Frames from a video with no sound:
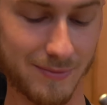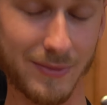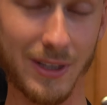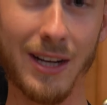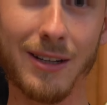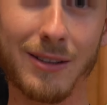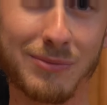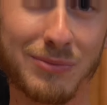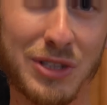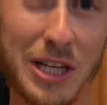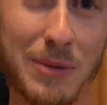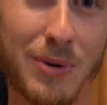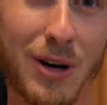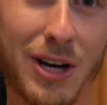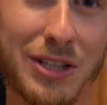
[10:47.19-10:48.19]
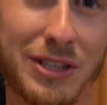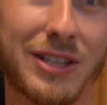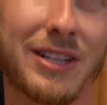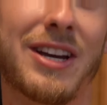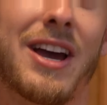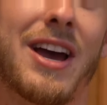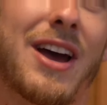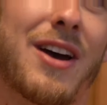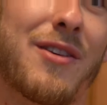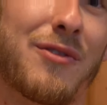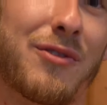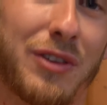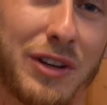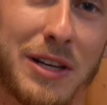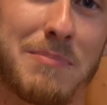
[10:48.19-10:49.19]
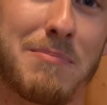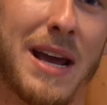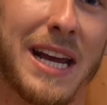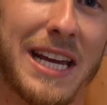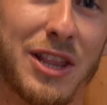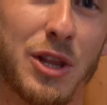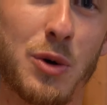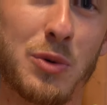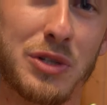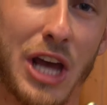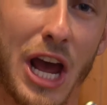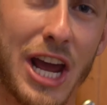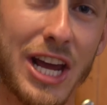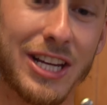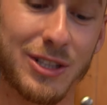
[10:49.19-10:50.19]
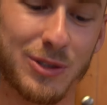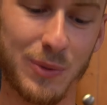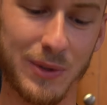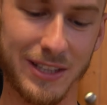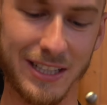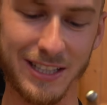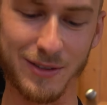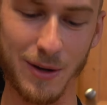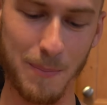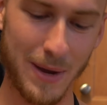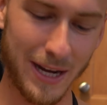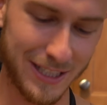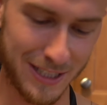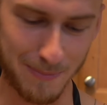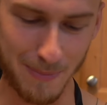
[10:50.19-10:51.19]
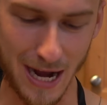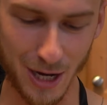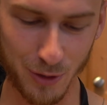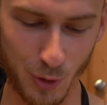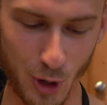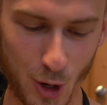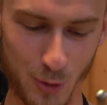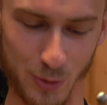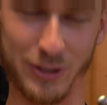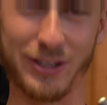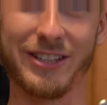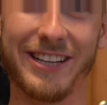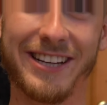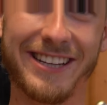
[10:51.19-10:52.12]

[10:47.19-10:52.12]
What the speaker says: yeah, keep on freaking making those gains with these amazing macros.